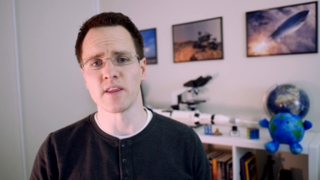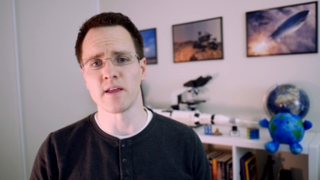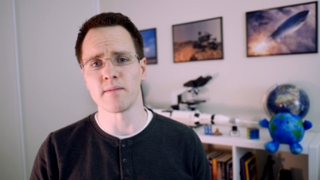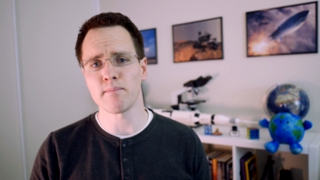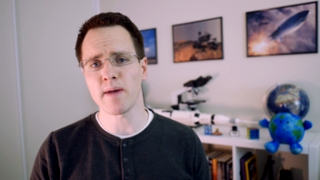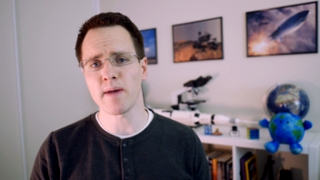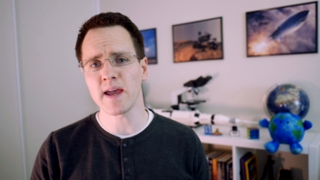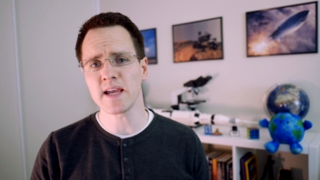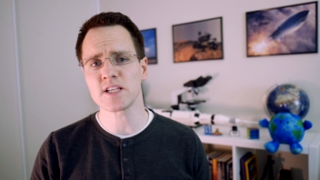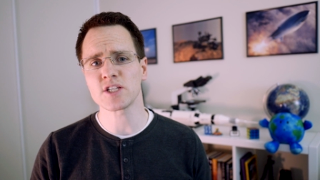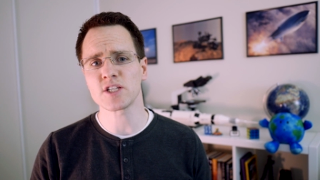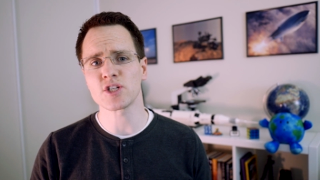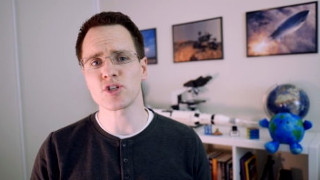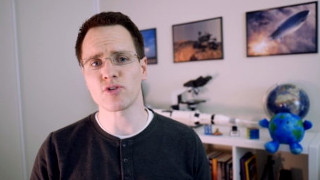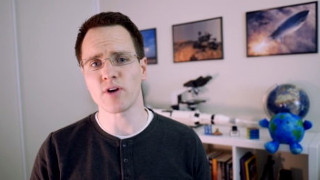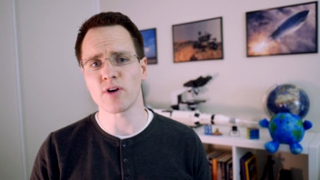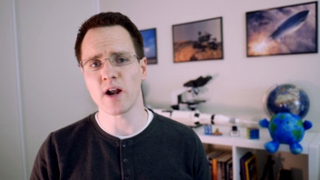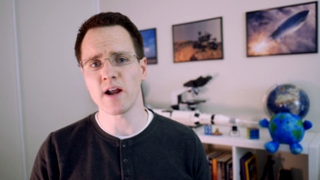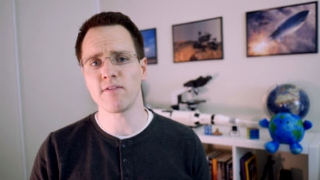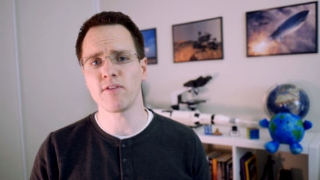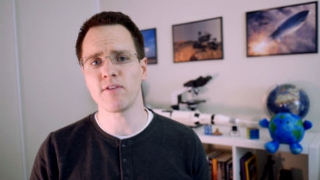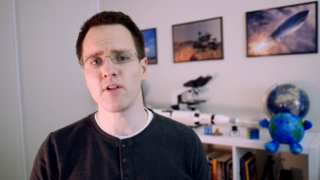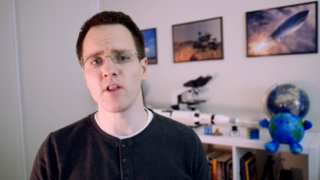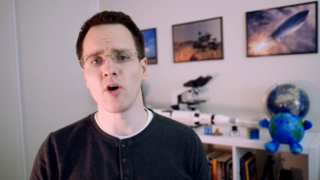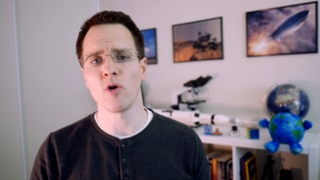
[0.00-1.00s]
that makes
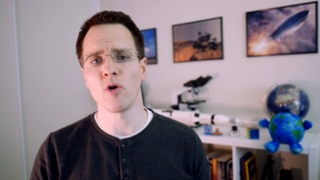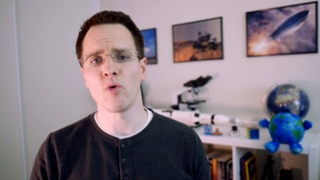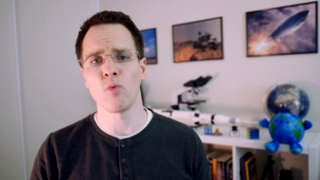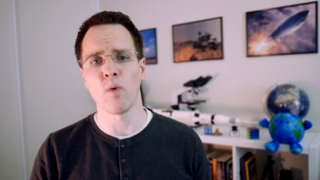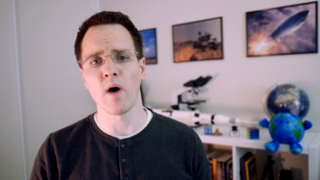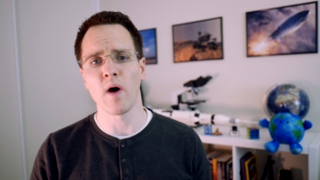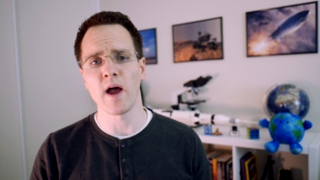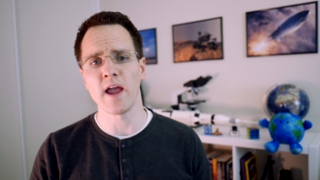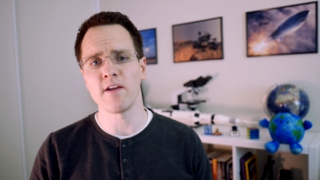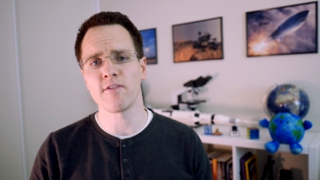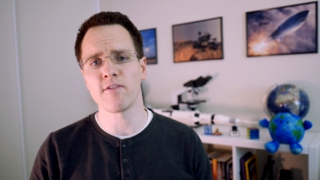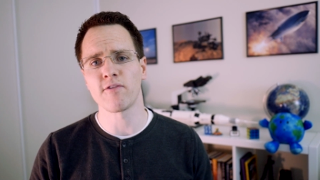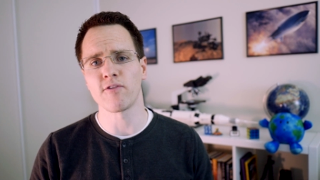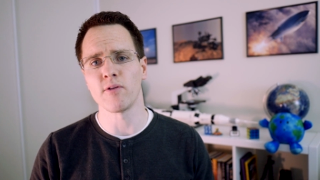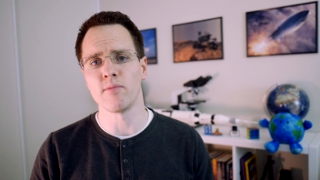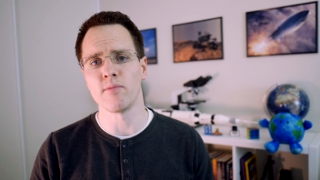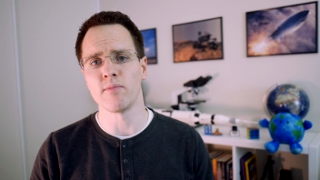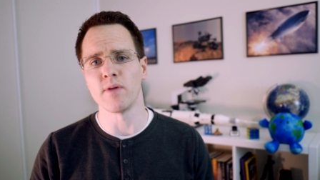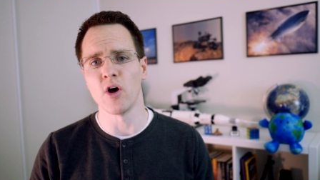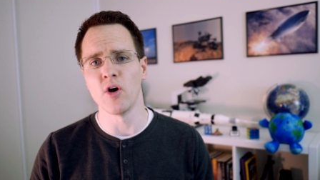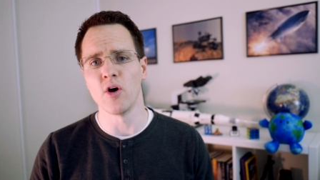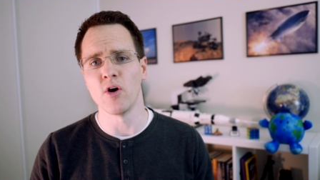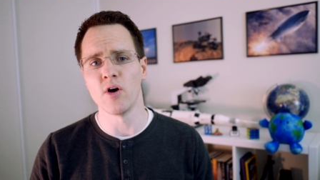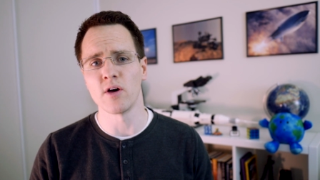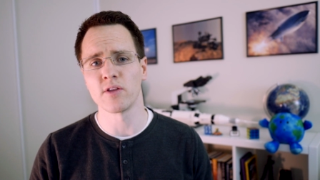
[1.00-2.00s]
travel away
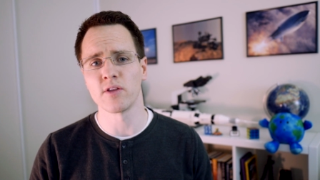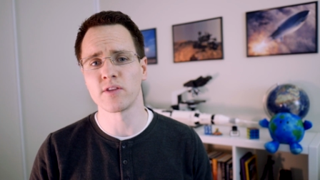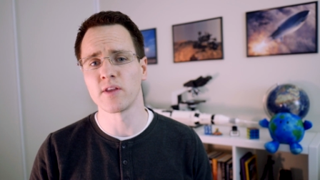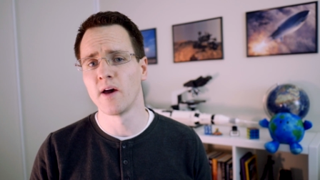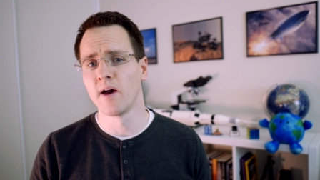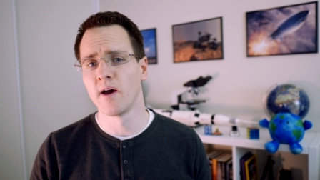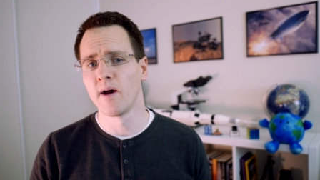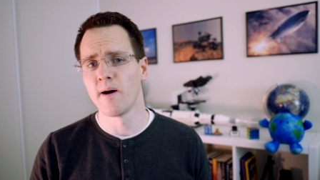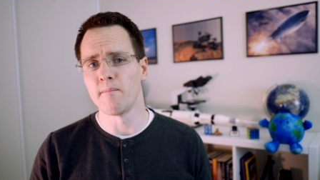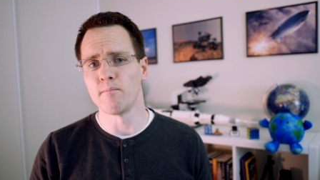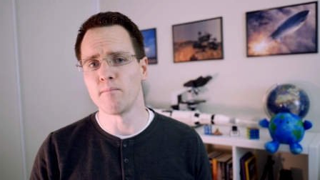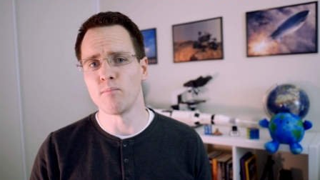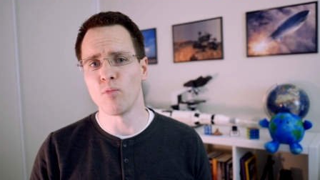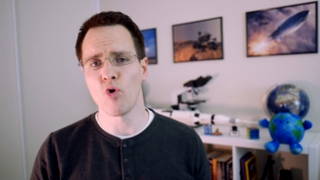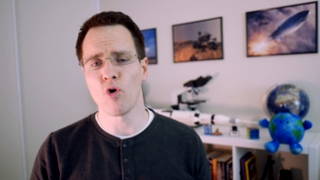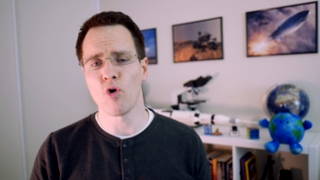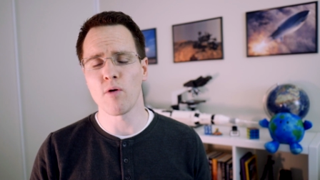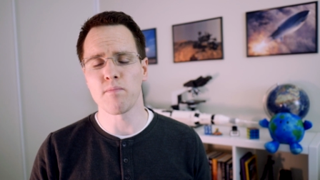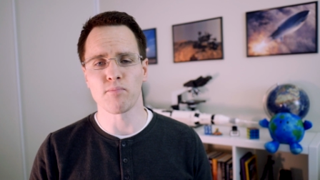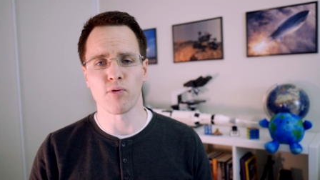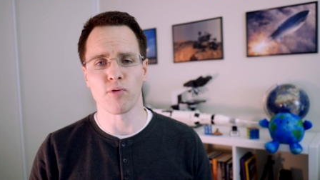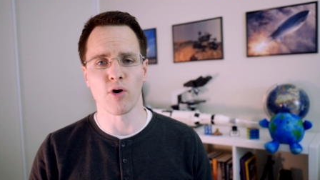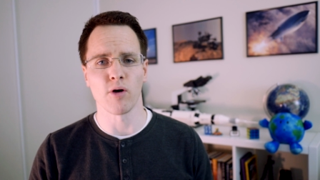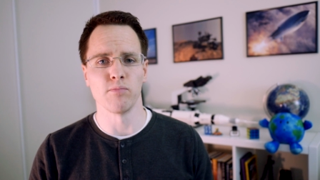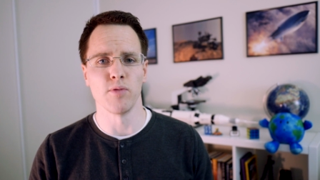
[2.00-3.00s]
from Earth
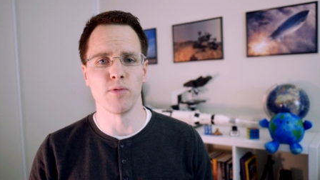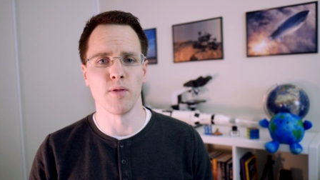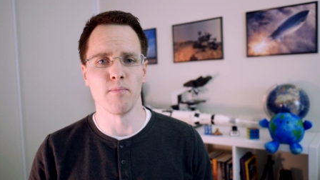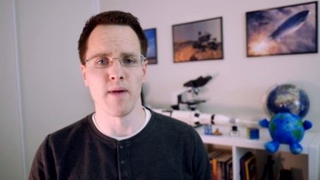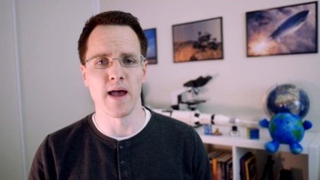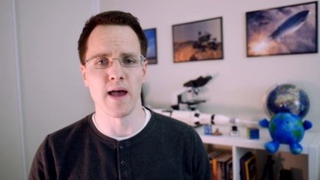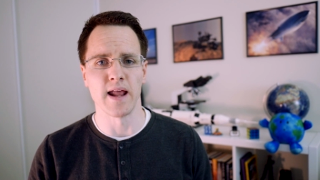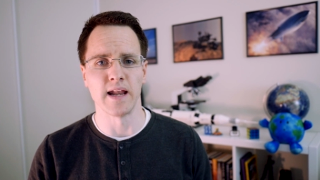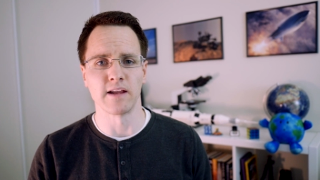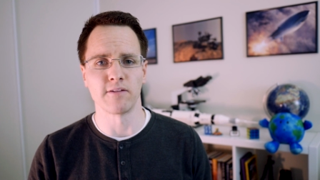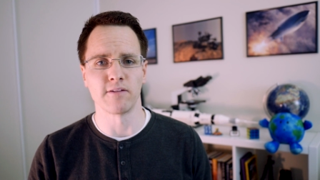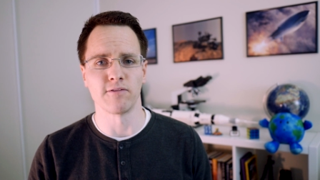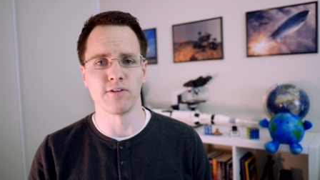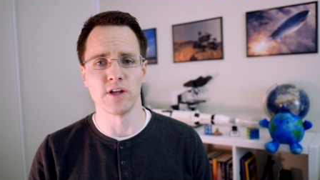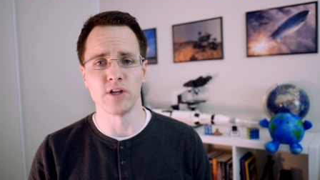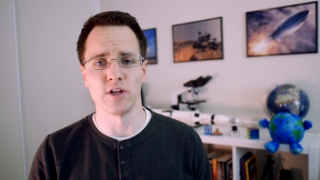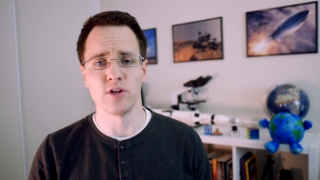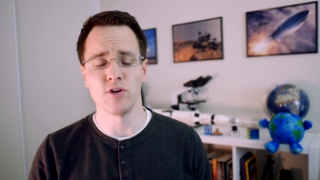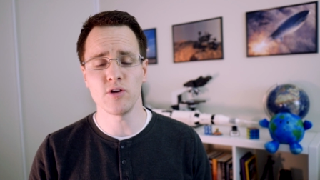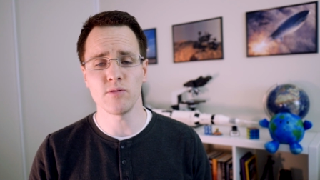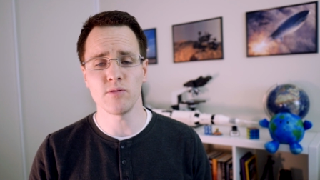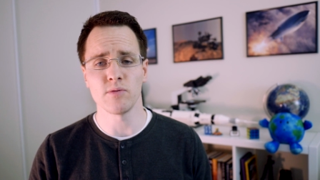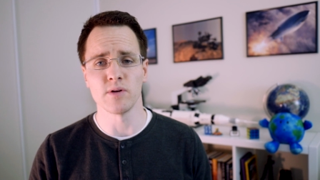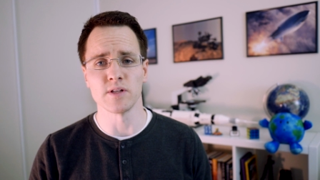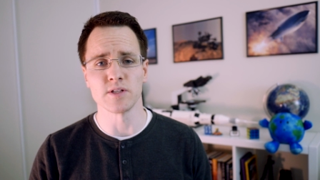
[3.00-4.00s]
more problematic for
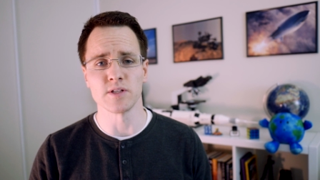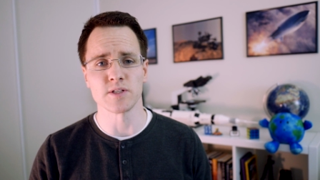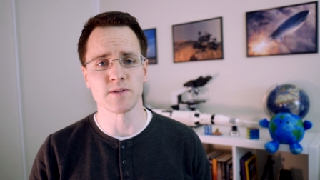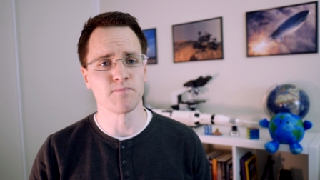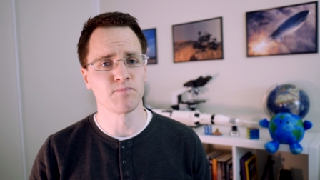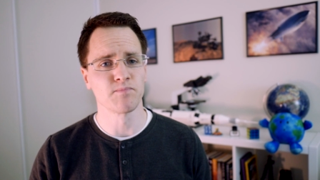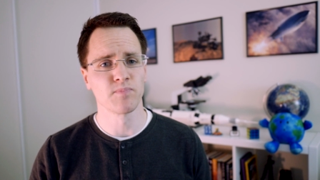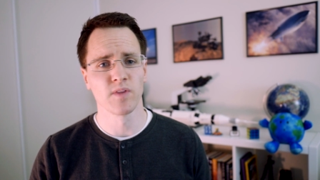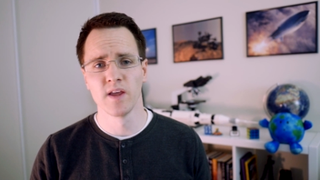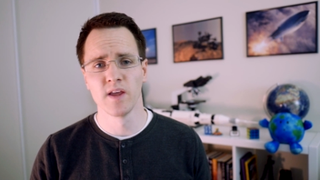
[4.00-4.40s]
humans.